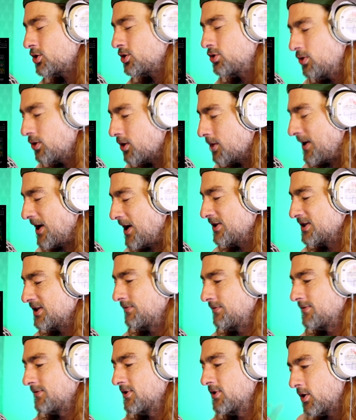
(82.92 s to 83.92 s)
taught about the
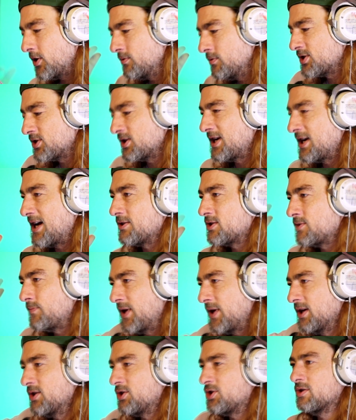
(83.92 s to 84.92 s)
different notes and how
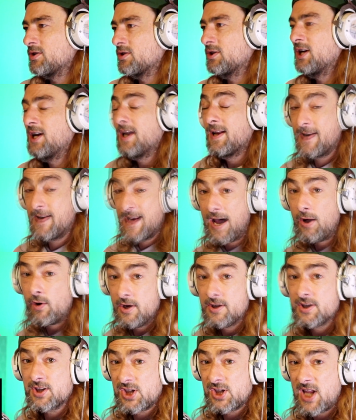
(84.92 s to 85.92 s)
to pitch. And
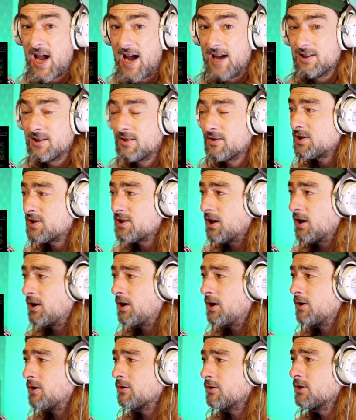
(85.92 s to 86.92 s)
now I understand. I was like,
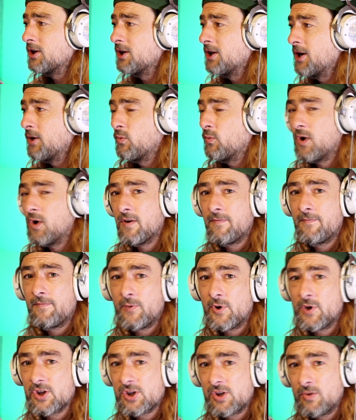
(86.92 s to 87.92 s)
oh,
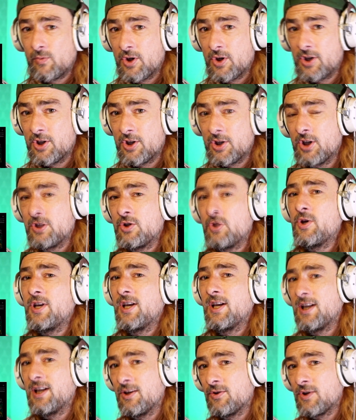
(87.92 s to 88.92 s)
what an
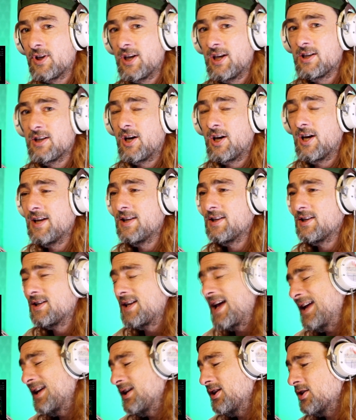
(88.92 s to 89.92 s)
annoying little kid. Like
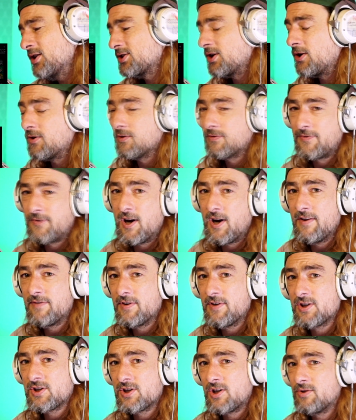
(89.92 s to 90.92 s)
8 years old,
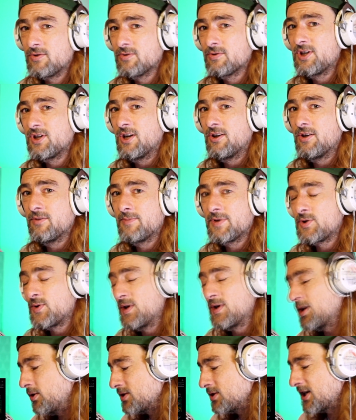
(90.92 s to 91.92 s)
5 years old. You know,
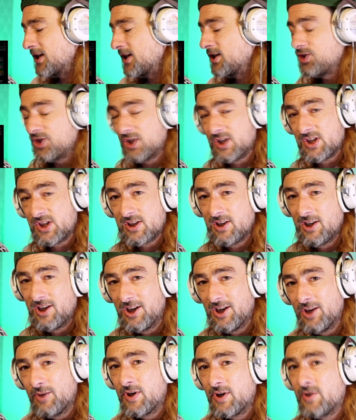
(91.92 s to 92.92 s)
between those ages,
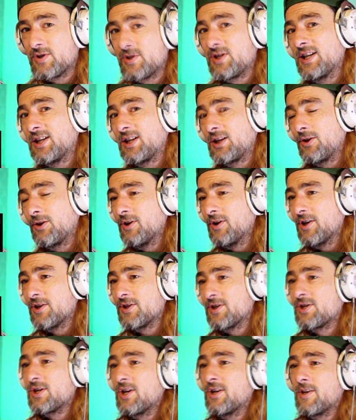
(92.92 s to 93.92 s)
when I was little
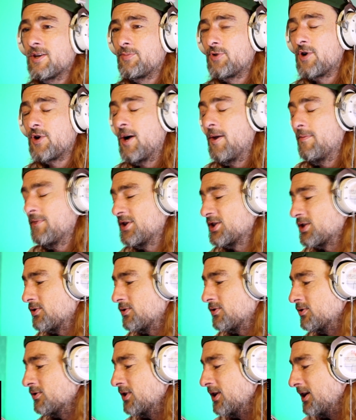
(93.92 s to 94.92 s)
at a primary
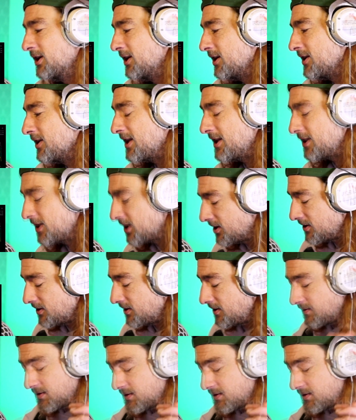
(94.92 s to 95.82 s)
school, the